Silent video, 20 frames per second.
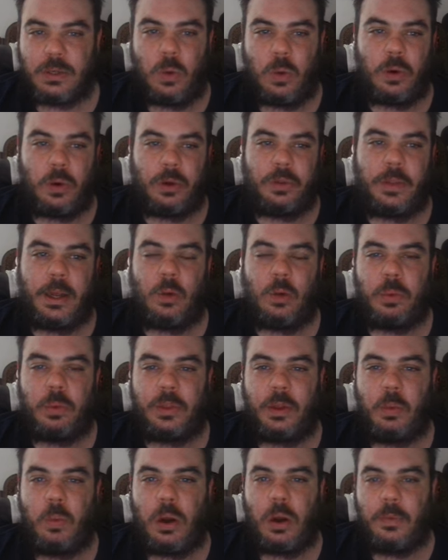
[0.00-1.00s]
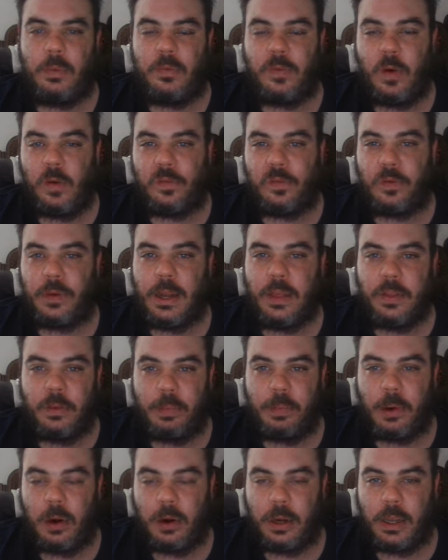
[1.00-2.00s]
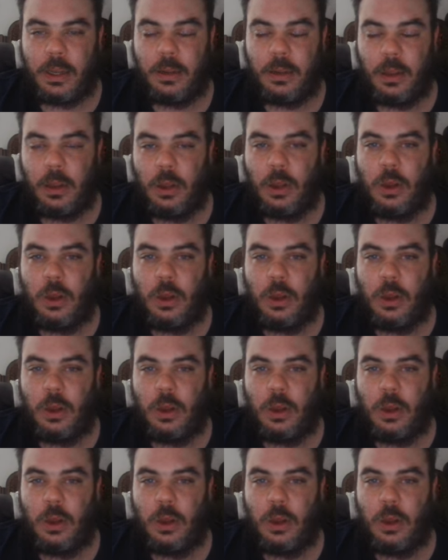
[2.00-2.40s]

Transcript: or they don't really want to vote for either party